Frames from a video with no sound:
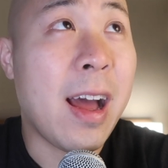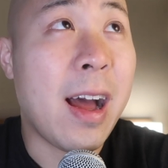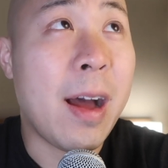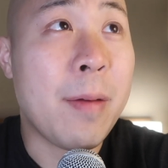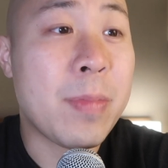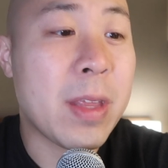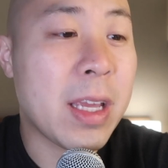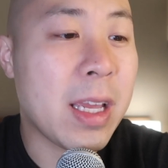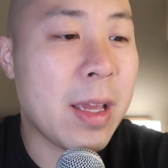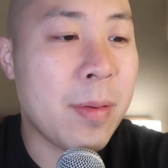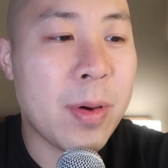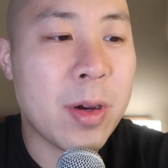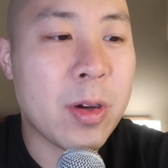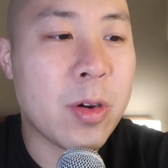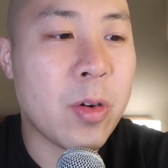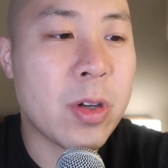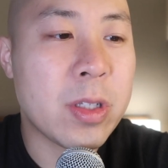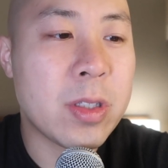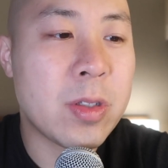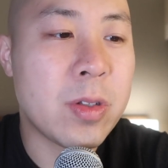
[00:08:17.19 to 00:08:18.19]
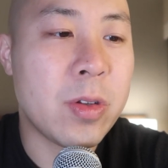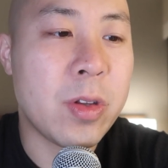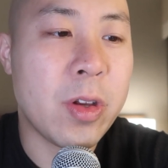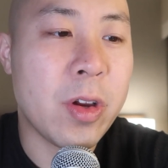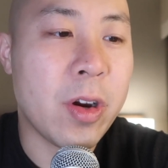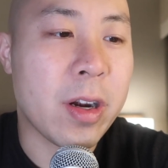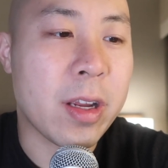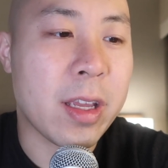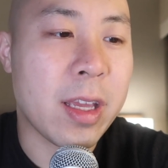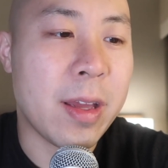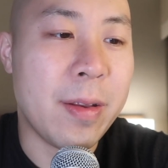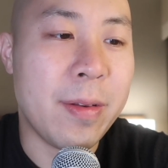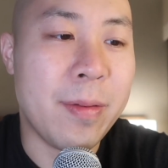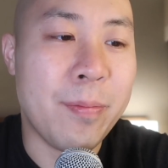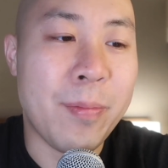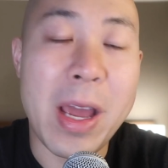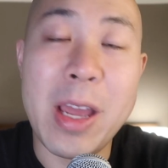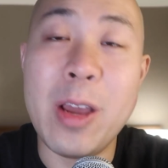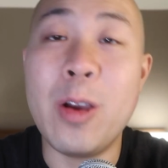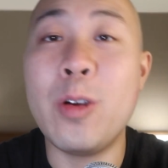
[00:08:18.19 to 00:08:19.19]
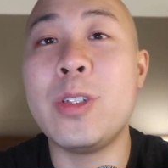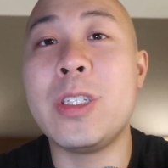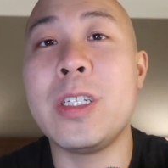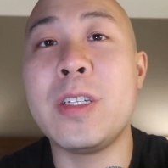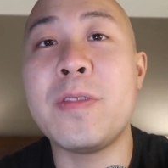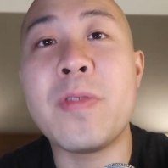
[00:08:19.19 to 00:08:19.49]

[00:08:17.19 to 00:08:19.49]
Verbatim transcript: i'm thinking about going to new york and my og